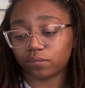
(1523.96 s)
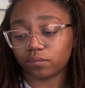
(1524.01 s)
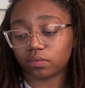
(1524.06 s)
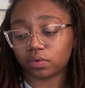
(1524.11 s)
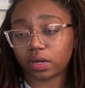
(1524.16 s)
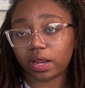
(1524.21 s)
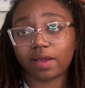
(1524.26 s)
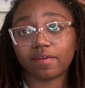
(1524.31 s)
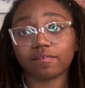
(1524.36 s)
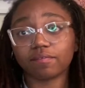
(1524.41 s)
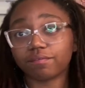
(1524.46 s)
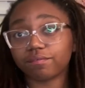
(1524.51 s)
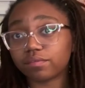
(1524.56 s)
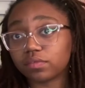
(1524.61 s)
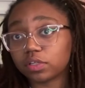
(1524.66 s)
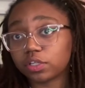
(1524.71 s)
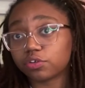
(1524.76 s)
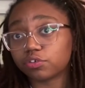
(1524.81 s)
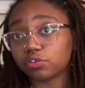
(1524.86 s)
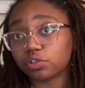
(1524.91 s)
have
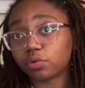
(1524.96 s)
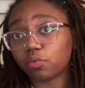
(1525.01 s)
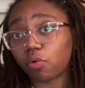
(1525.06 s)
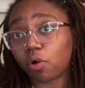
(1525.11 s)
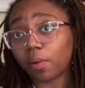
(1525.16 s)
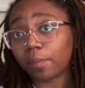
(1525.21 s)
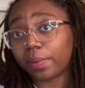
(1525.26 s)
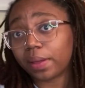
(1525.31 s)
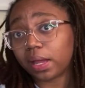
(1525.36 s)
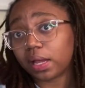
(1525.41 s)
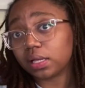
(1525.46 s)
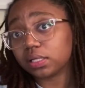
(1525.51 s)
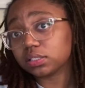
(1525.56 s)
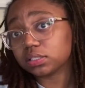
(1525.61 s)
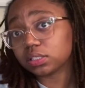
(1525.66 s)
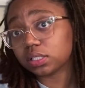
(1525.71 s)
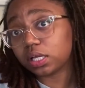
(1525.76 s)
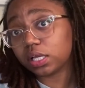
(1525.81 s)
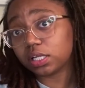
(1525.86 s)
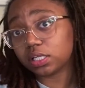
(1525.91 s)
literally walked
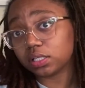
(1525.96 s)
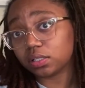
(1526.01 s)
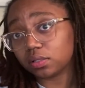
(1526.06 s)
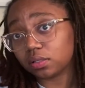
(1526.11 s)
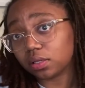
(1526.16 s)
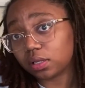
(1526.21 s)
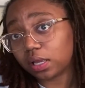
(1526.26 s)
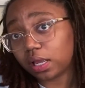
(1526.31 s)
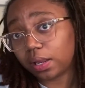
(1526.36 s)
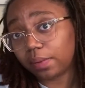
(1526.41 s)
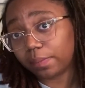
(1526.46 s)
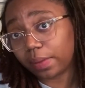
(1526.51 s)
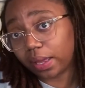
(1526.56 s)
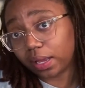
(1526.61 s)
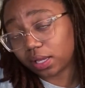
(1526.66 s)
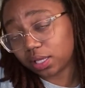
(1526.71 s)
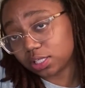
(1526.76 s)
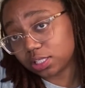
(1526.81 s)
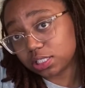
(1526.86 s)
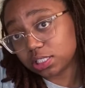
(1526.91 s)
past and came
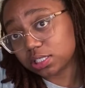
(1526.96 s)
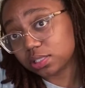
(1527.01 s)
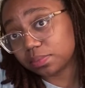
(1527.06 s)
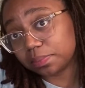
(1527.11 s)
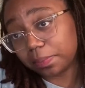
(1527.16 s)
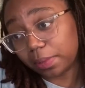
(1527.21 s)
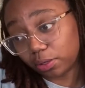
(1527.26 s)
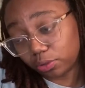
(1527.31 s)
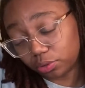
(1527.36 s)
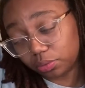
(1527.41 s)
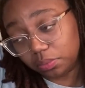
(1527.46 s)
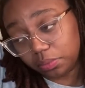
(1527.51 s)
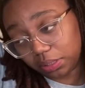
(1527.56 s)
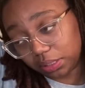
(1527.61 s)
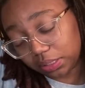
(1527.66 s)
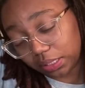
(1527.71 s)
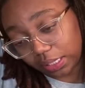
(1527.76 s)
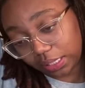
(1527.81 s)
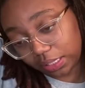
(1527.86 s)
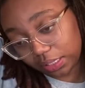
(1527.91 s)
back and smelled me,
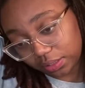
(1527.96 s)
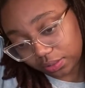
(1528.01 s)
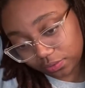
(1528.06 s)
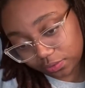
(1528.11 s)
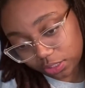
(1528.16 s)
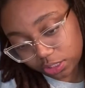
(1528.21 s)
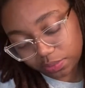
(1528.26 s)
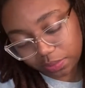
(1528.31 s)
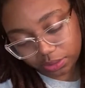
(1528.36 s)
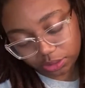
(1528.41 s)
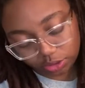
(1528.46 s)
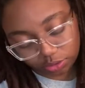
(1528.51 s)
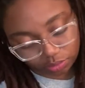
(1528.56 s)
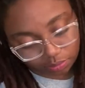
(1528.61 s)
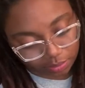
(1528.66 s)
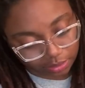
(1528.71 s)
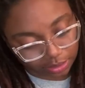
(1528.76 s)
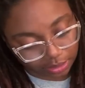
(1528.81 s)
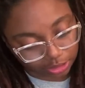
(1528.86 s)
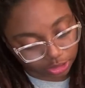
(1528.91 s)
like, especially on
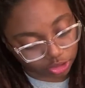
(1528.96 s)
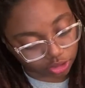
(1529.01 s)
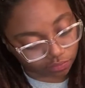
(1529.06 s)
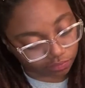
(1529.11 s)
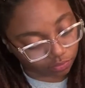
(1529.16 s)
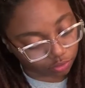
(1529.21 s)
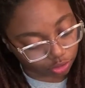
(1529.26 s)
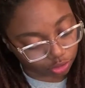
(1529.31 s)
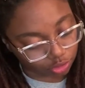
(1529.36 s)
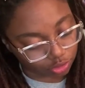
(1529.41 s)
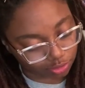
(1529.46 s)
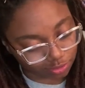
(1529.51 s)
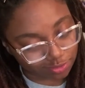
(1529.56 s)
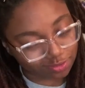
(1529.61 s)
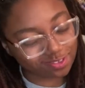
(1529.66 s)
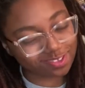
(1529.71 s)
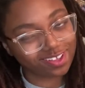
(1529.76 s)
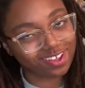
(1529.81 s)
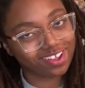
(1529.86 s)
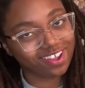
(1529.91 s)
my night shifters.
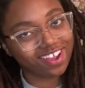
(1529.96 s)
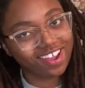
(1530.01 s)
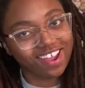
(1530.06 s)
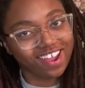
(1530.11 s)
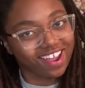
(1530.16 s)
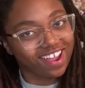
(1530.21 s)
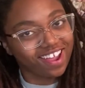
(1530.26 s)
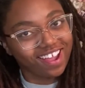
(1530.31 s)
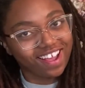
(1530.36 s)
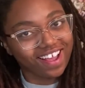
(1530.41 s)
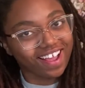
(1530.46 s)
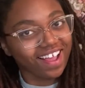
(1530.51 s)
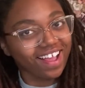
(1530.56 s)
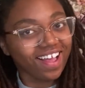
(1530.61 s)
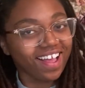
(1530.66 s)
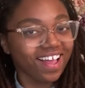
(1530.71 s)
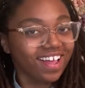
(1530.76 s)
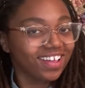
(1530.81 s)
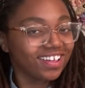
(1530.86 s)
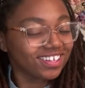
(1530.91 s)

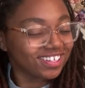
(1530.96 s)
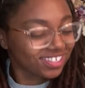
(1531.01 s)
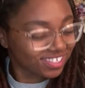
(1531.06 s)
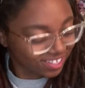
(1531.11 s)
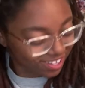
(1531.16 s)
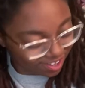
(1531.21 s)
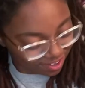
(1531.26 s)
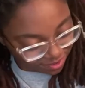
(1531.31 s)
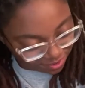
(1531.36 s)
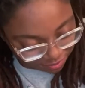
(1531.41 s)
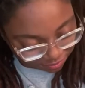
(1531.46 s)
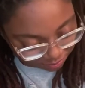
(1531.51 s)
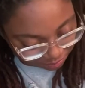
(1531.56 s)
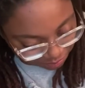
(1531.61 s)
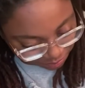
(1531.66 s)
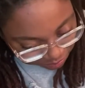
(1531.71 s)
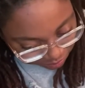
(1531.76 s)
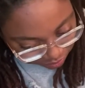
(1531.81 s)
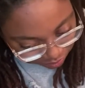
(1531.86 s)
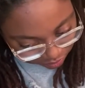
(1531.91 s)
So
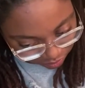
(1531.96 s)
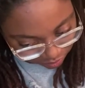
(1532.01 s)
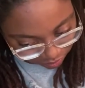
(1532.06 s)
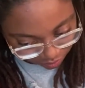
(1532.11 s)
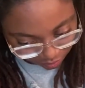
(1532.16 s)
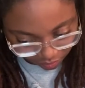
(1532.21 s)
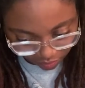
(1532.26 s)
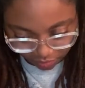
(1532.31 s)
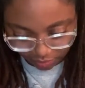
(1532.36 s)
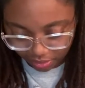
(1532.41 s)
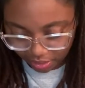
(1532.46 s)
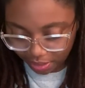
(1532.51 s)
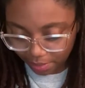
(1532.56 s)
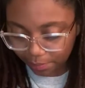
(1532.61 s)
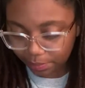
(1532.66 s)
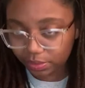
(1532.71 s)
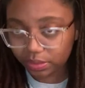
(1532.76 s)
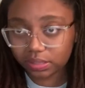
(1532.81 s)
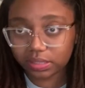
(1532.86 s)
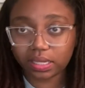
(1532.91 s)
I
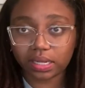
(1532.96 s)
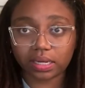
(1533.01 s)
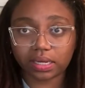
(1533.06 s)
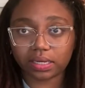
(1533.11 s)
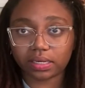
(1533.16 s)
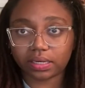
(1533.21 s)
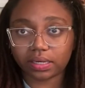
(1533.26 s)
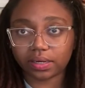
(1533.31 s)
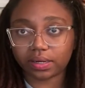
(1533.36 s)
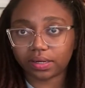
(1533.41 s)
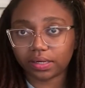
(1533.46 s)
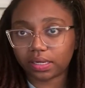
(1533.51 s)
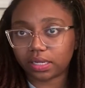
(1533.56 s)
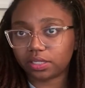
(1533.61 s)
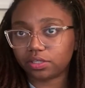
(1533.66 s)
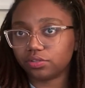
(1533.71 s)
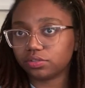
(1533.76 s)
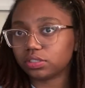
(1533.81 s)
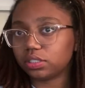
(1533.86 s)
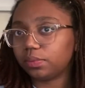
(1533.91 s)
put that in there, and I
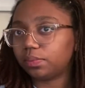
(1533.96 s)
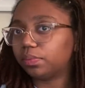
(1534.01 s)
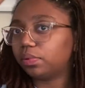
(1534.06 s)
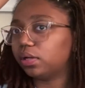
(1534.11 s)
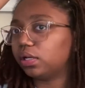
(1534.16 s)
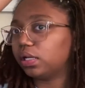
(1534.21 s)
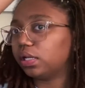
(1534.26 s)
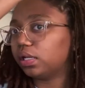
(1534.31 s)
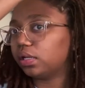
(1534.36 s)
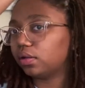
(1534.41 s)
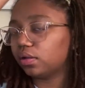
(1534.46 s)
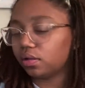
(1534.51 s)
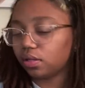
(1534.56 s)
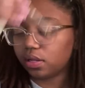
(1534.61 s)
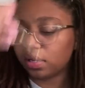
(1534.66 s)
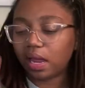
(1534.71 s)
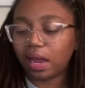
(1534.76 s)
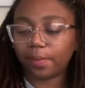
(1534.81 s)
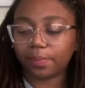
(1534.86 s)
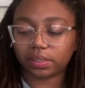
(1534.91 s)
usually put
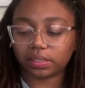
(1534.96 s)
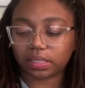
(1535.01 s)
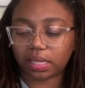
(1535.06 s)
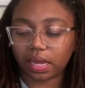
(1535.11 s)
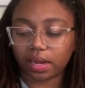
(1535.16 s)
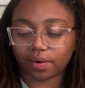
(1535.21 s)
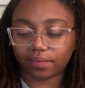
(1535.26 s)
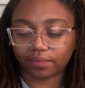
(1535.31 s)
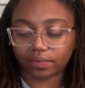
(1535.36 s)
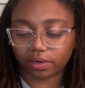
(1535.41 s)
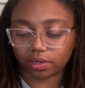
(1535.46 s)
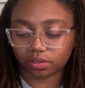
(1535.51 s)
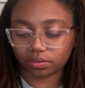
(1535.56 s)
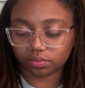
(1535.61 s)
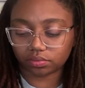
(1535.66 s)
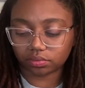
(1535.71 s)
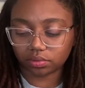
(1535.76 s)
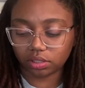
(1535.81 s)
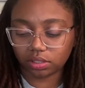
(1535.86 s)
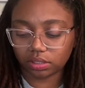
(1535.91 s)
a lot
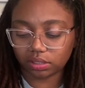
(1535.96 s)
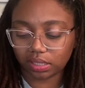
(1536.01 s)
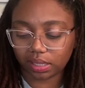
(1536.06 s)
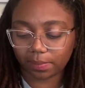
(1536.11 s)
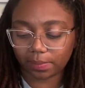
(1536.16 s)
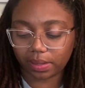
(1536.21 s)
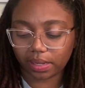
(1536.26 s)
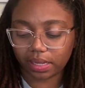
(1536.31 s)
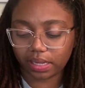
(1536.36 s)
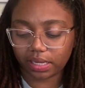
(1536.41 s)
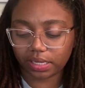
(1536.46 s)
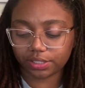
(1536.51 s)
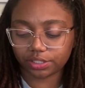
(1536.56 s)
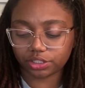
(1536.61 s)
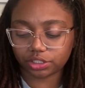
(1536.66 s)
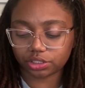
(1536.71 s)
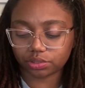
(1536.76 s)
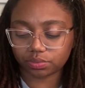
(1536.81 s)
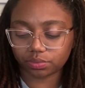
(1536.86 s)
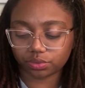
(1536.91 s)
around like my
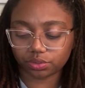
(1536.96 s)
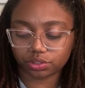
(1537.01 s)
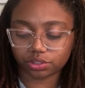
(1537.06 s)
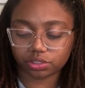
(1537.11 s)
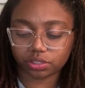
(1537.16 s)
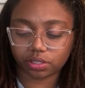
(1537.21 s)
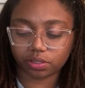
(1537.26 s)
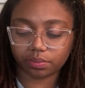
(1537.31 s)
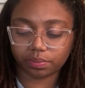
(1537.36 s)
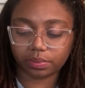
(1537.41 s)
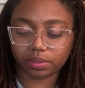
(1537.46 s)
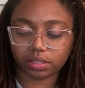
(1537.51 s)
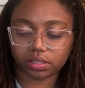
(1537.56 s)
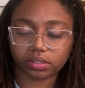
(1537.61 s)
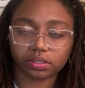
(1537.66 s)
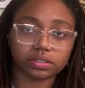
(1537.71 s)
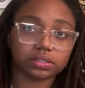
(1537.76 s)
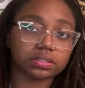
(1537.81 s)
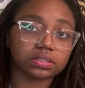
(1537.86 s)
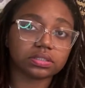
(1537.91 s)
edges more so,
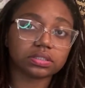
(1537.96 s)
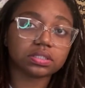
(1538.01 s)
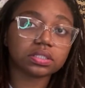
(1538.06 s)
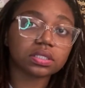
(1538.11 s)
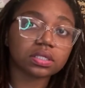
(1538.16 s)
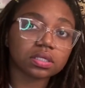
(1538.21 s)
because